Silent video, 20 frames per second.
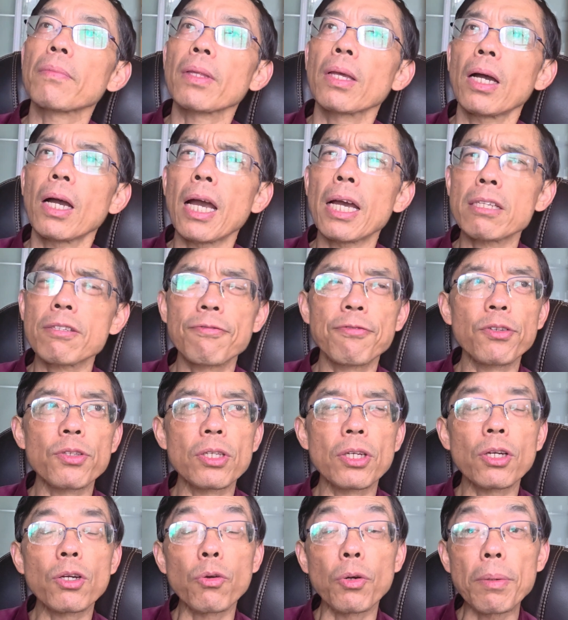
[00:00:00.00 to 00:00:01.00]
as for
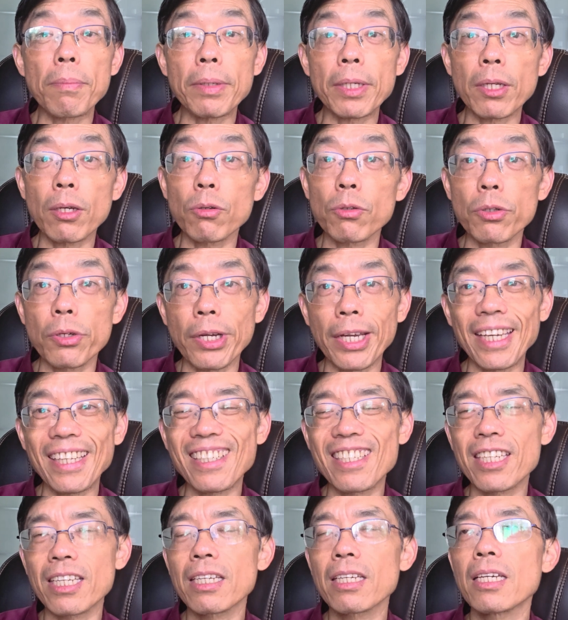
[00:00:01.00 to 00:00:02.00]
the criminal
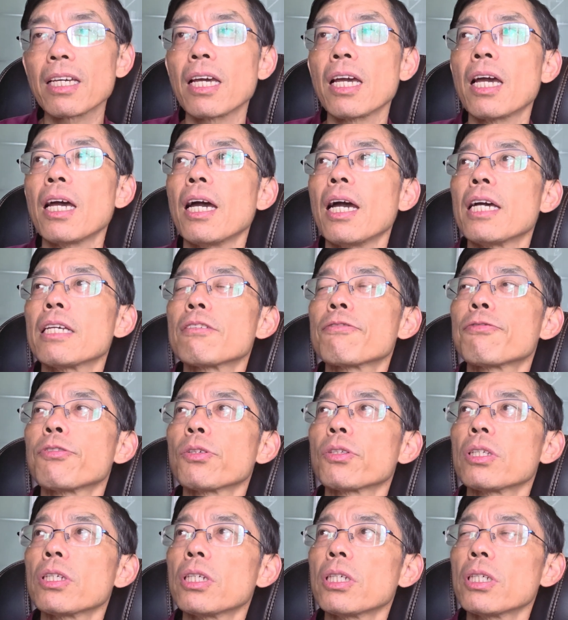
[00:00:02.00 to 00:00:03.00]
rate, as for
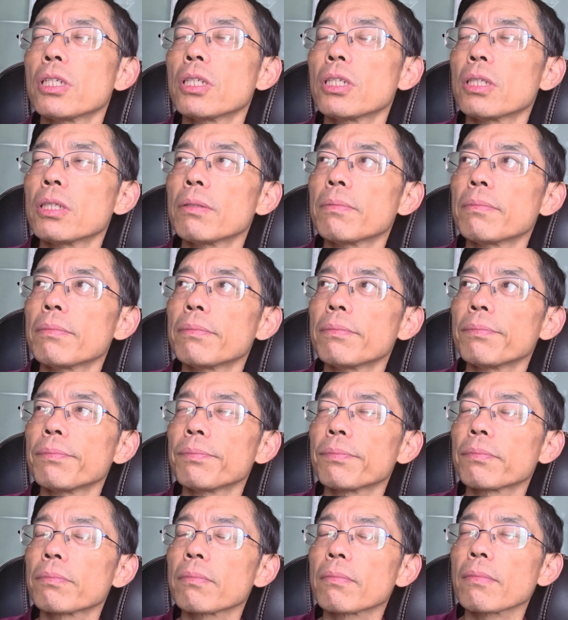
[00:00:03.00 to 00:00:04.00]
the
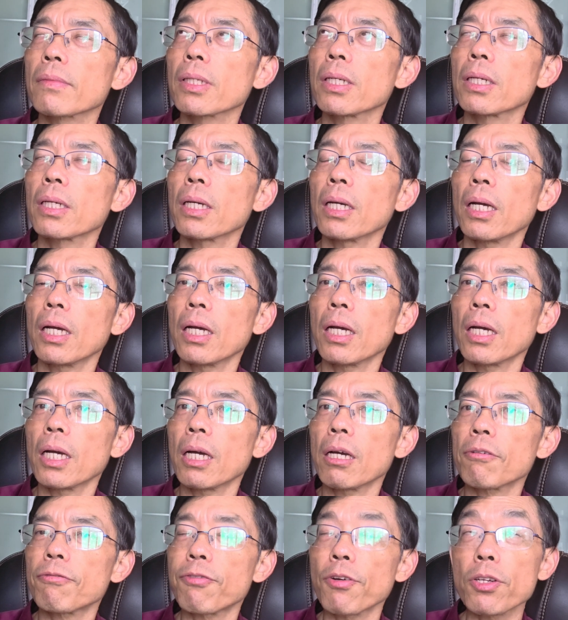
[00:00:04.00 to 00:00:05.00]

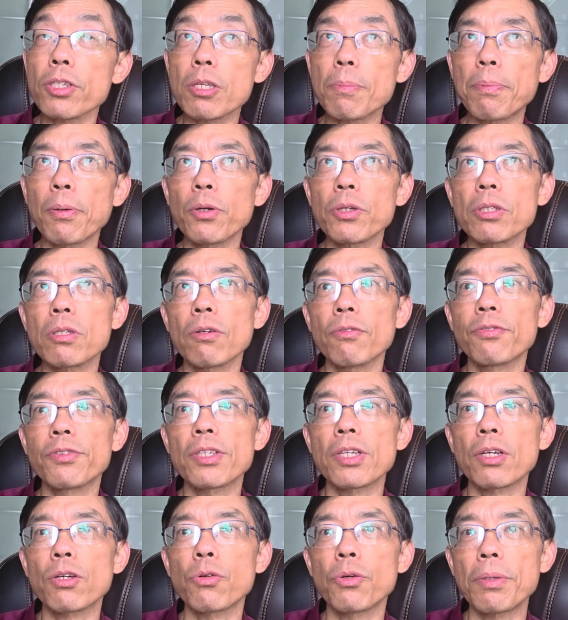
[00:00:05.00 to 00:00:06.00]
from the point of
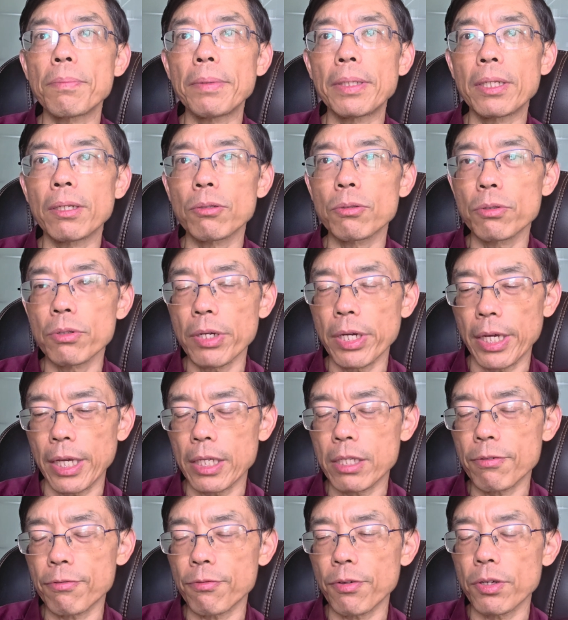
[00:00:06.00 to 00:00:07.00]
the criminal
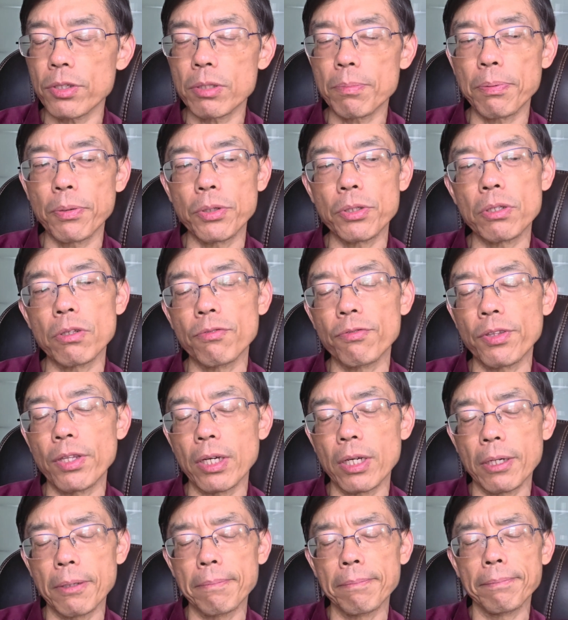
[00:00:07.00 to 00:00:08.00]
rate, from the point of
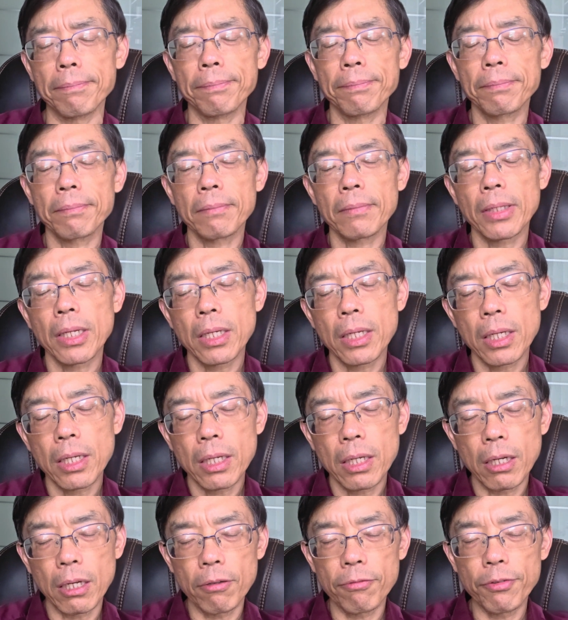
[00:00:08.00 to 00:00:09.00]
the
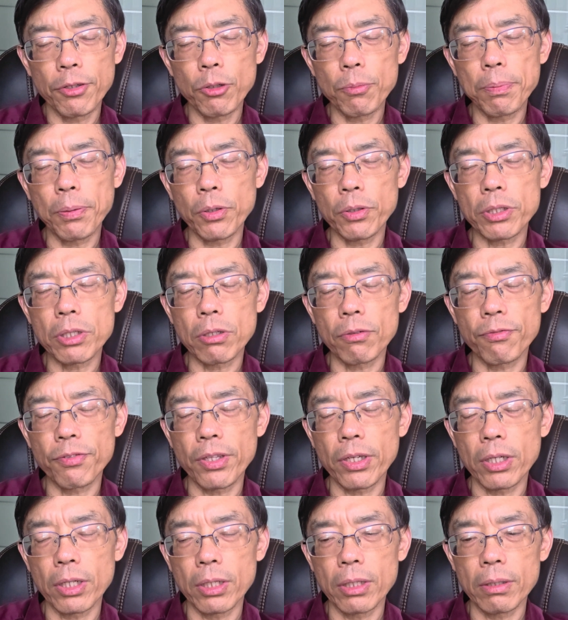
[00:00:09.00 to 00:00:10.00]
viewpoint of
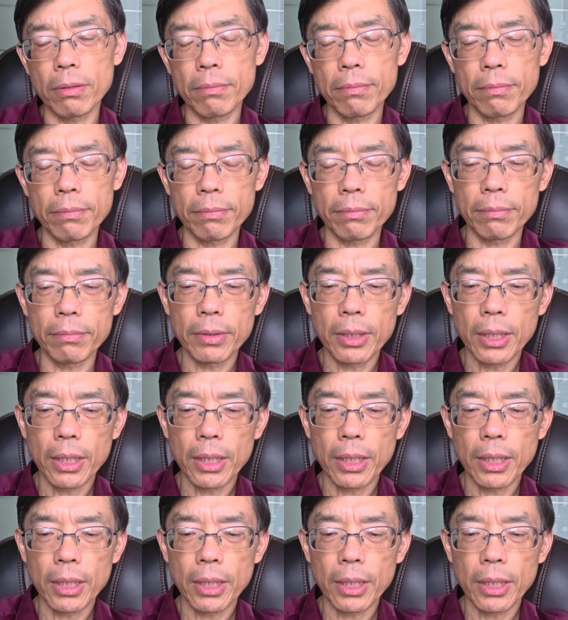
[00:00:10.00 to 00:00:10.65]
the